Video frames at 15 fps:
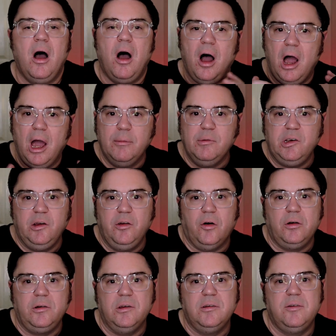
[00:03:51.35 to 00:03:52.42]
IMG
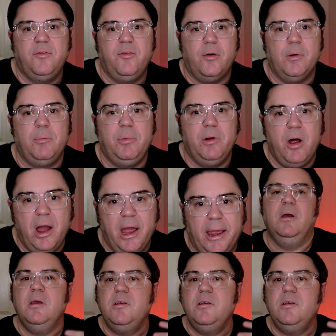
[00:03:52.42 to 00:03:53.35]
doctors from applying.